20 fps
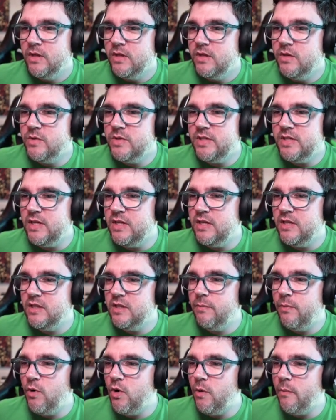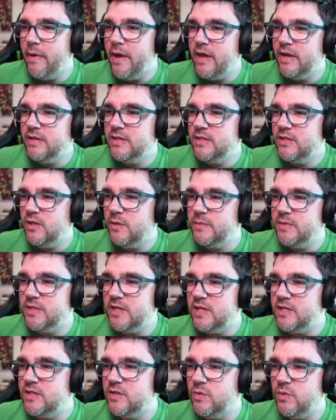You see, the poor man is still
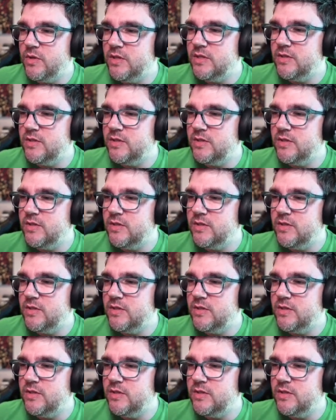obsessed with his